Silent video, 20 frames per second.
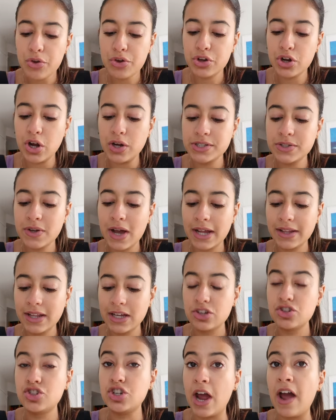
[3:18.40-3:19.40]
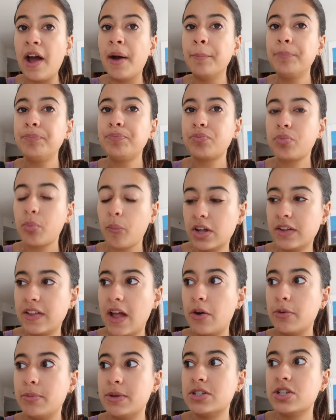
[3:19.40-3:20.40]
You could also add like jam. I feel like
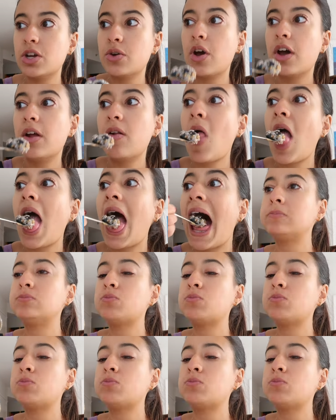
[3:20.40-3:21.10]
that would be so good.